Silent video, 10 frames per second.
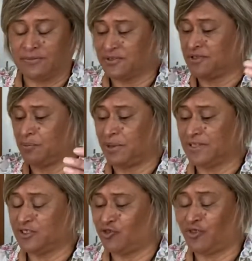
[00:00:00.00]

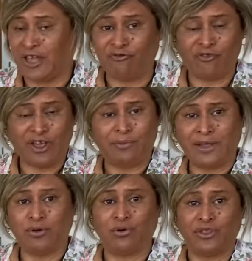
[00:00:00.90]
siblings, that
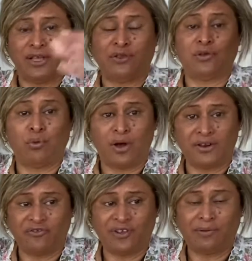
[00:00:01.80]
family, and the
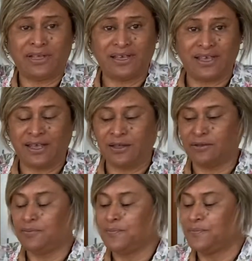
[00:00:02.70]
wider family
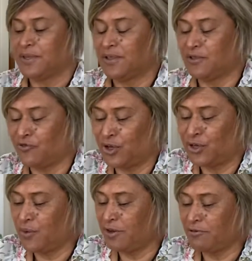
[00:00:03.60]
again, the
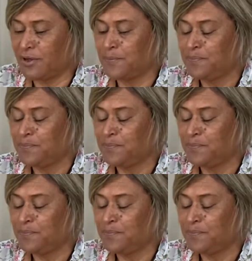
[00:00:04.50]
whānau area.